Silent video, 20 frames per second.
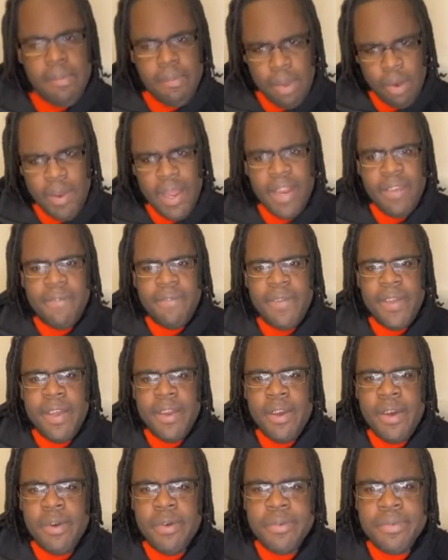I'm ready for
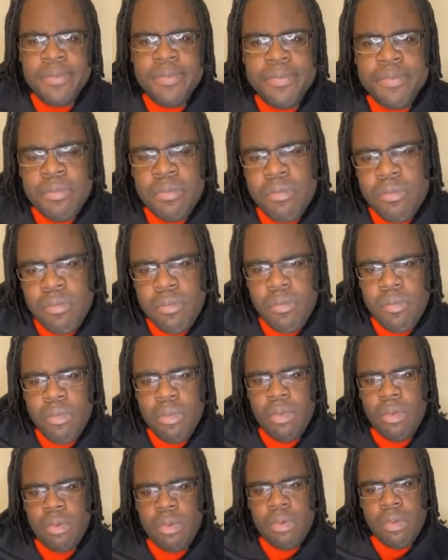you now.
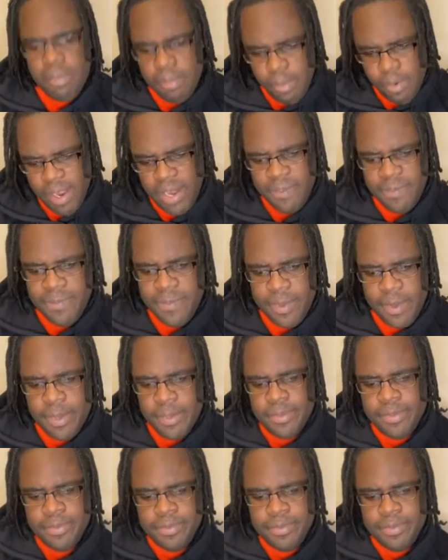I'm ready for you.